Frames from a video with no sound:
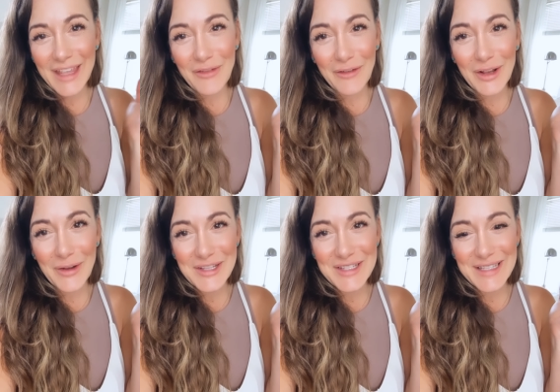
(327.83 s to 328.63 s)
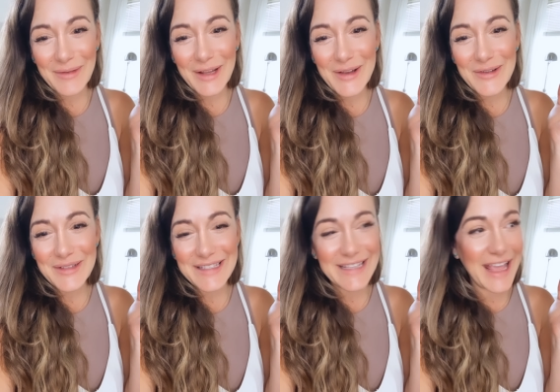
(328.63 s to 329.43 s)
if you have any questions, let me
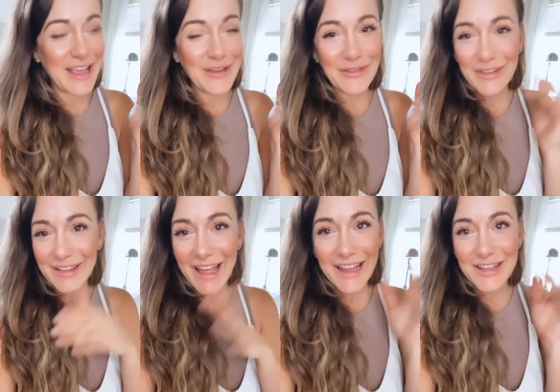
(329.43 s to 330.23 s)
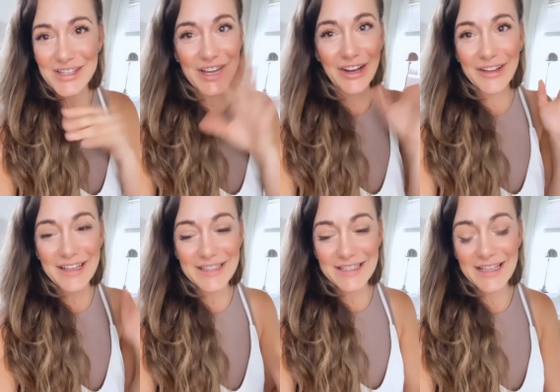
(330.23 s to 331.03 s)
know. Save, like, share
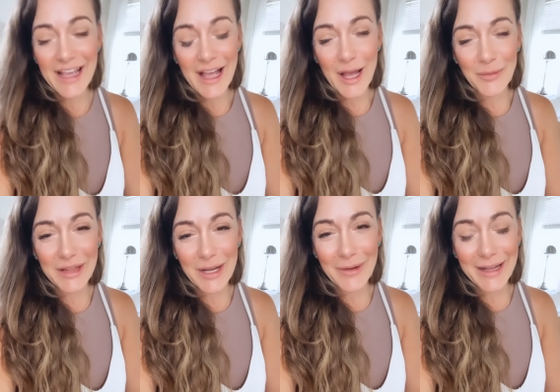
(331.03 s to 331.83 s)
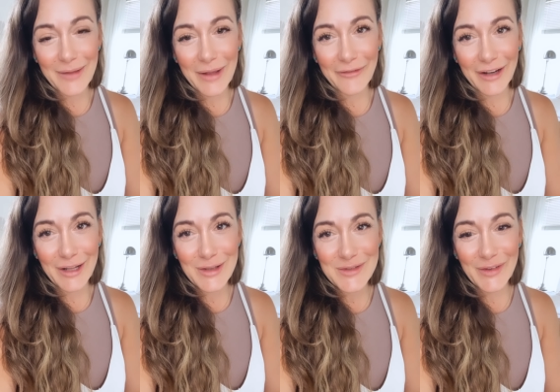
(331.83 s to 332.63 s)
this um, with anybody that might find
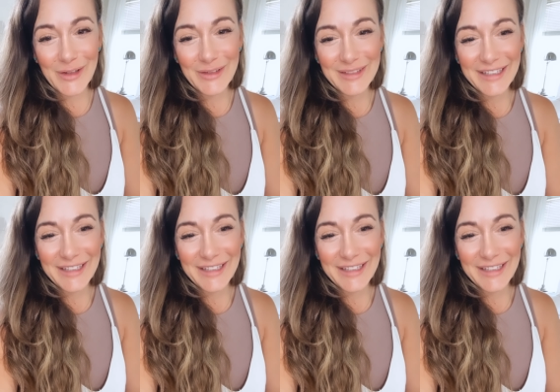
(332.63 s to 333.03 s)
it useful.